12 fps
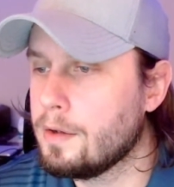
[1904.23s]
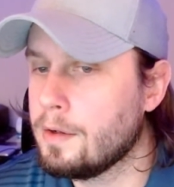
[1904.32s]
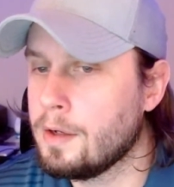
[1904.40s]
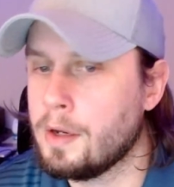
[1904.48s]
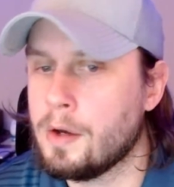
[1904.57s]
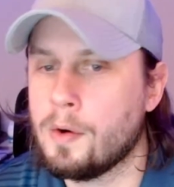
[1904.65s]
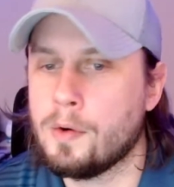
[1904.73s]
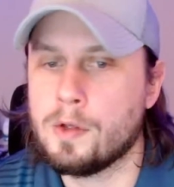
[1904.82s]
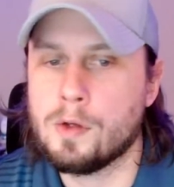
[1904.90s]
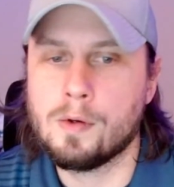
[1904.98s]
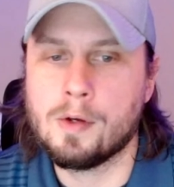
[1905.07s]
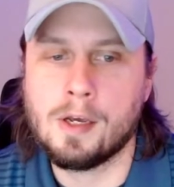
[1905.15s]
you know,
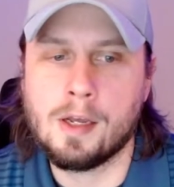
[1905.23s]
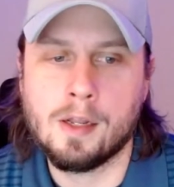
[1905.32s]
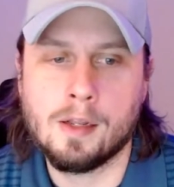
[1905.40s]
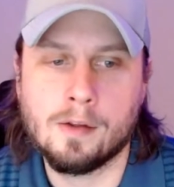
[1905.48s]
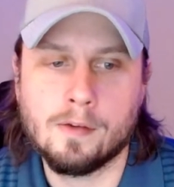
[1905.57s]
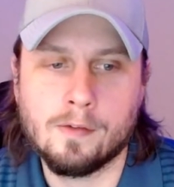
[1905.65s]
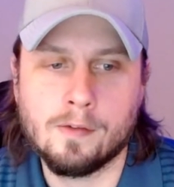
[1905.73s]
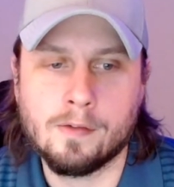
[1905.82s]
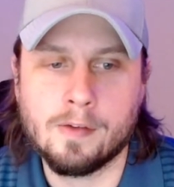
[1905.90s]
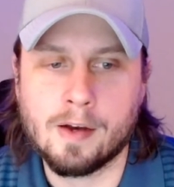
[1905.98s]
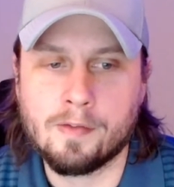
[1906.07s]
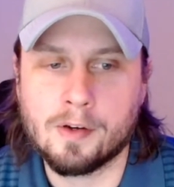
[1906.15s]
you can
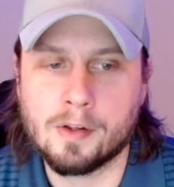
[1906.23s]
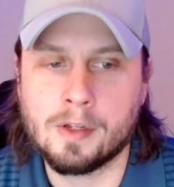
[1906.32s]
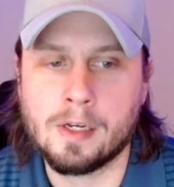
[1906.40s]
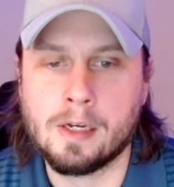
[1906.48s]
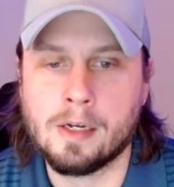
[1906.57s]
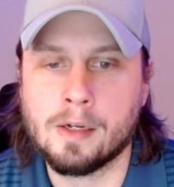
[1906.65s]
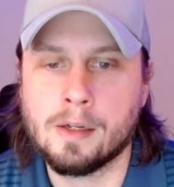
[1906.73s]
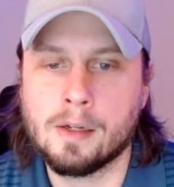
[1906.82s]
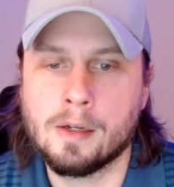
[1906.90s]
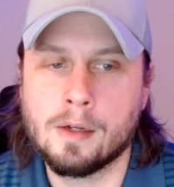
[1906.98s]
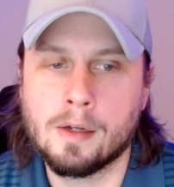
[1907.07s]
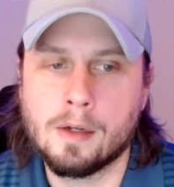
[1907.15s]
definitely
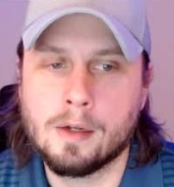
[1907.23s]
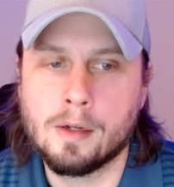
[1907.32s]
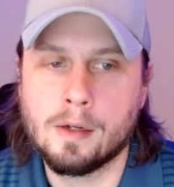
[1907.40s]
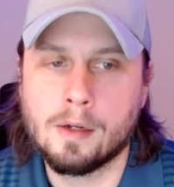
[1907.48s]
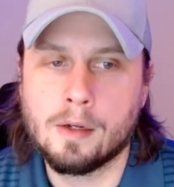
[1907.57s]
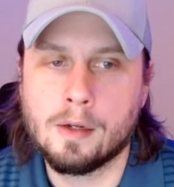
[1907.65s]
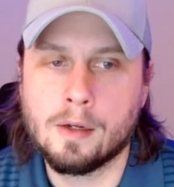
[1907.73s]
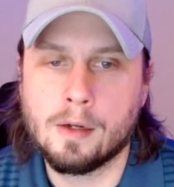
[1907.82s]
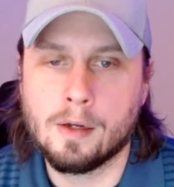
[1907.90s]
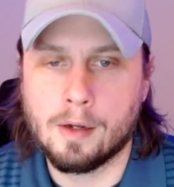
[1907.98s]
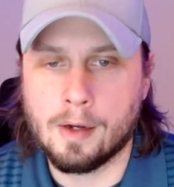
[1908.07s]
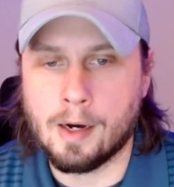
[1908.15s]

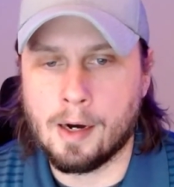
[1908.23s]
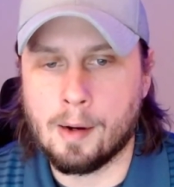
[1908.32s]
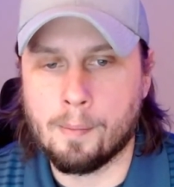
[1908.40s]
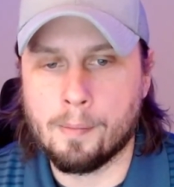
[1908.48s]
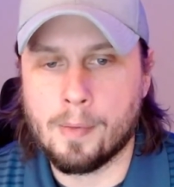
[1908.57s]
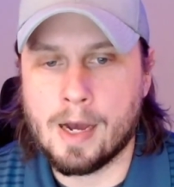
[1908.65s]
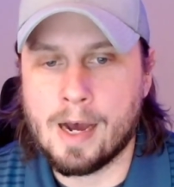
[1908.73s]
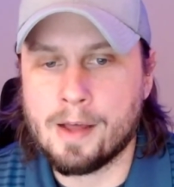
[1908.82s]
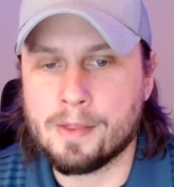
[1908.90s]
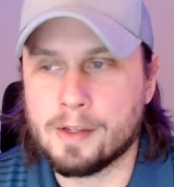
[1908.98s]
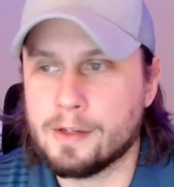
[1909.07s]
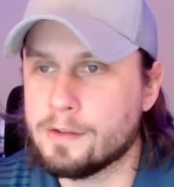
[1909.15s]

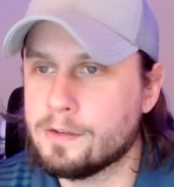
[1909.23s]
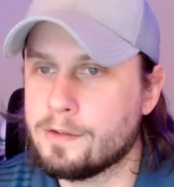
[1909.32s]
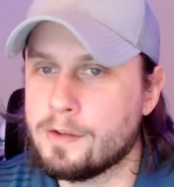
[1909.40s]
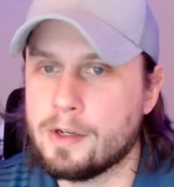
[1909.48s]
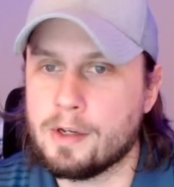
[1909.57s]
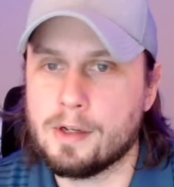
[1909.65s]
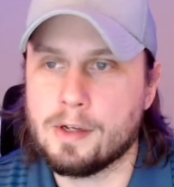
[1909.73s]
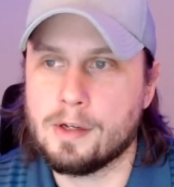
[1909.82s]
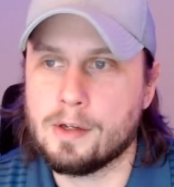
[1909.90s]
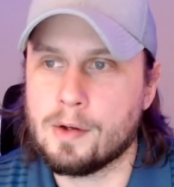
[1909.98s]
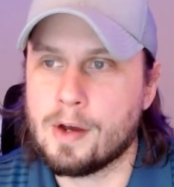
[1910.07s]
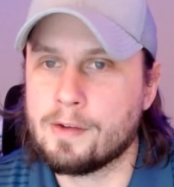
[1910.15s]
add these.
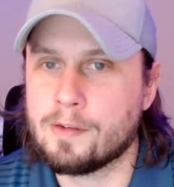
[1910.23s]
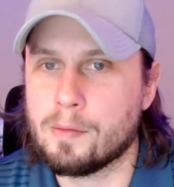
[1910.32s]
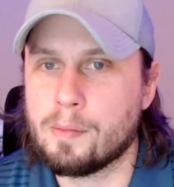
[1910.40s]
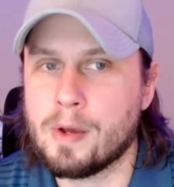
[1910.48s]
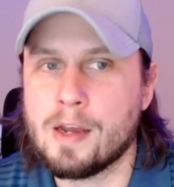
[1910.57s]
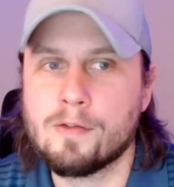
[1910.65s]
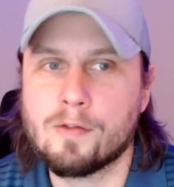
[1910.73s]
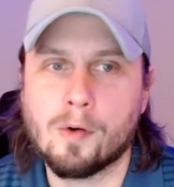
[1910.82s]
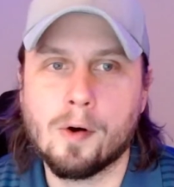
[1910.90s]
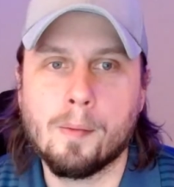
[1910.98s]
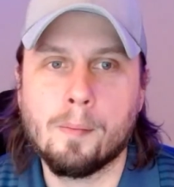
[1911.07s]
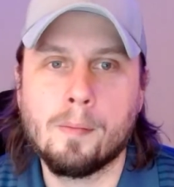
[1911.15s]
You have to pay for
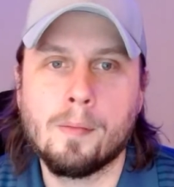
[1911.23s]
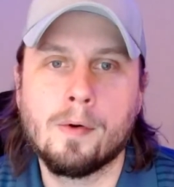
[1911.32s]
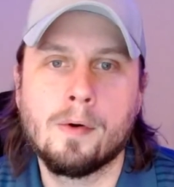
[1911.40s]
them.